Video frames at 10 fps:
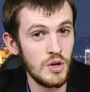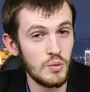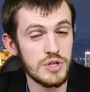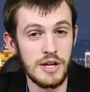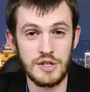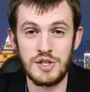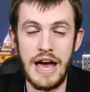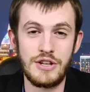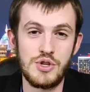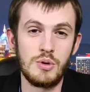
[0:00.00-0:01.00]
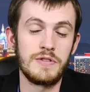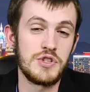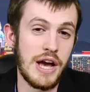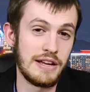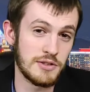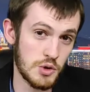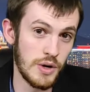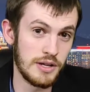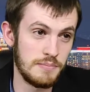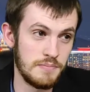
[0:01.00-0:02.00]
was on a statue of a giant
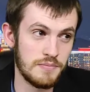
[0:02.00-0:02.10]
squid.